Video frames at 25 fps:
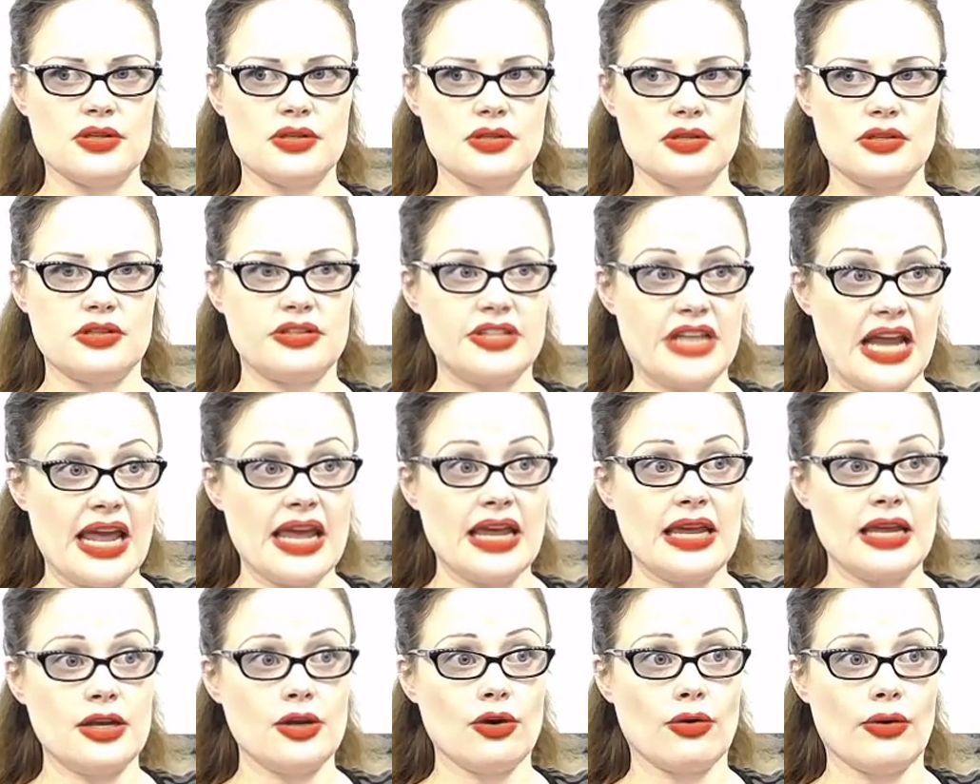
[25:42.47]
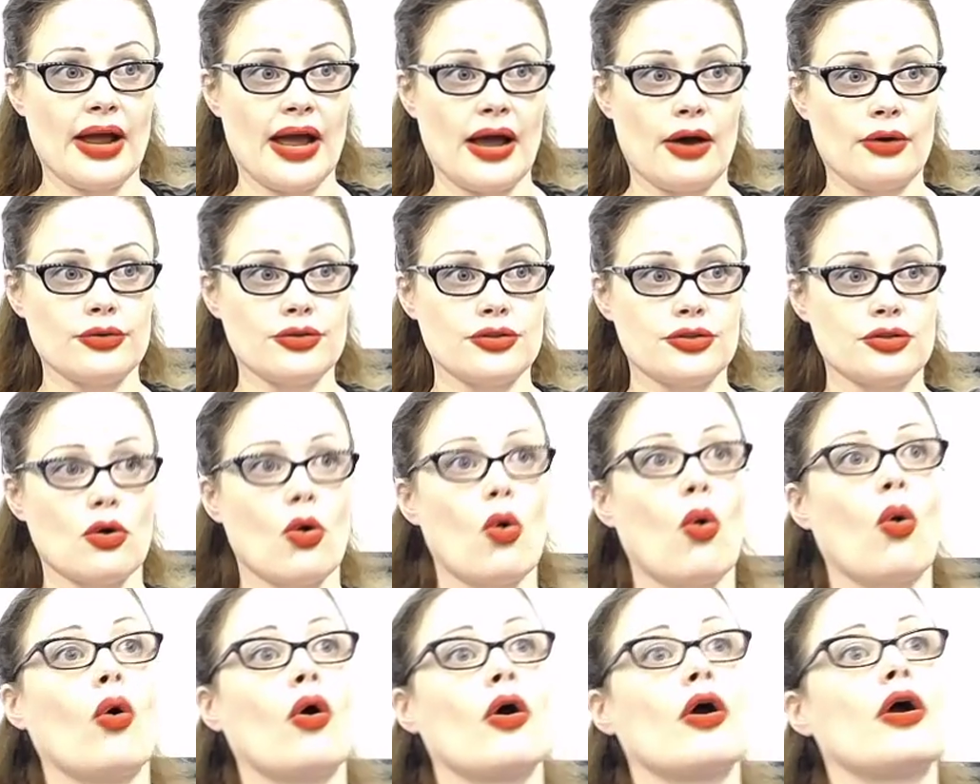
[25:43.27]
staying in your house
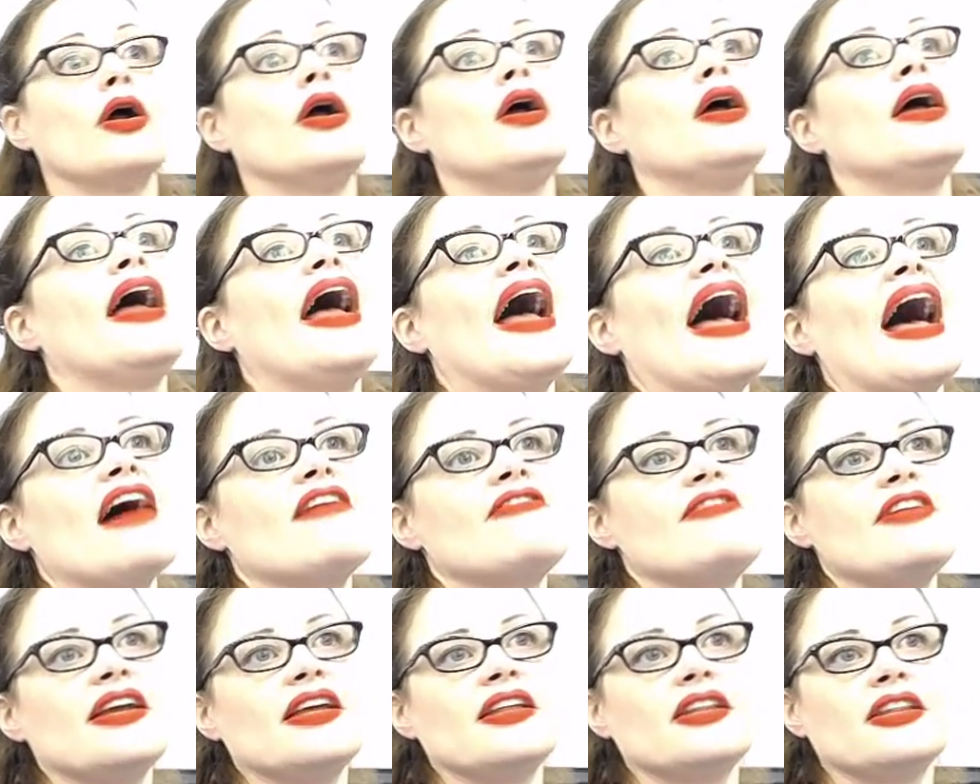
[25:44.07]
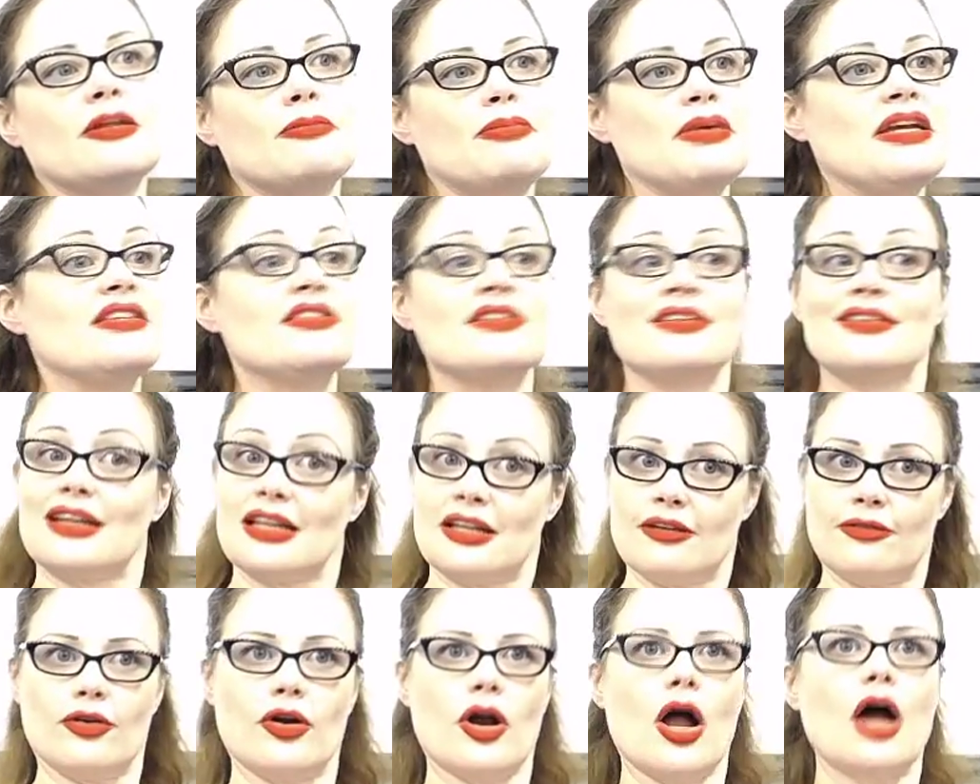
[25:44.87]
or having the pizza
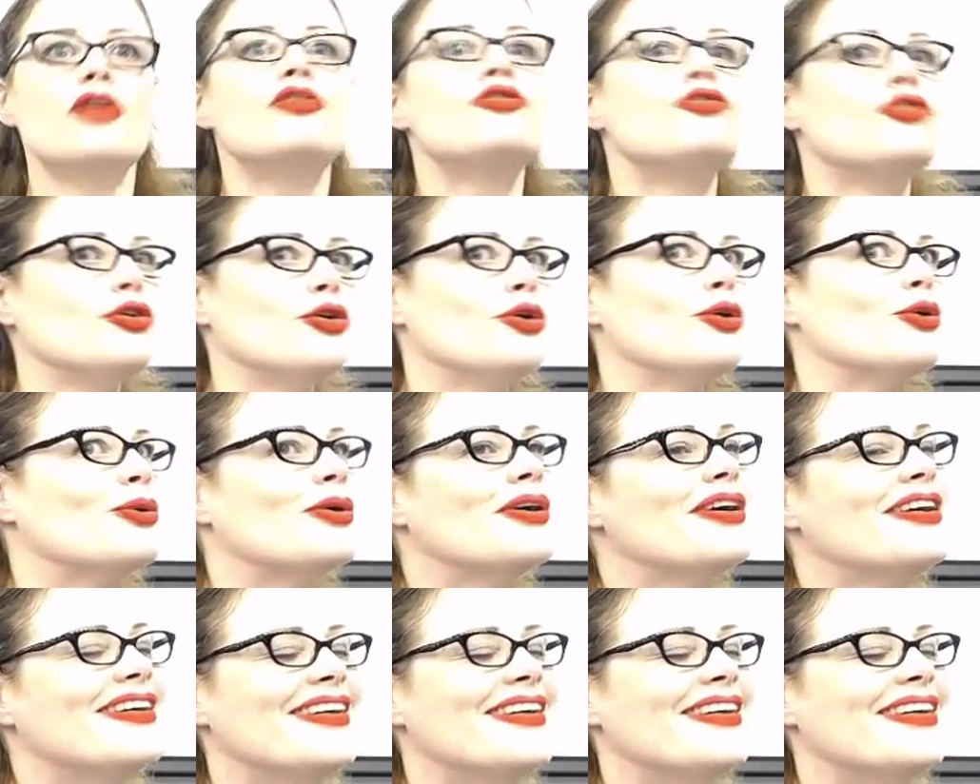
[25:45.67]
delivered unto you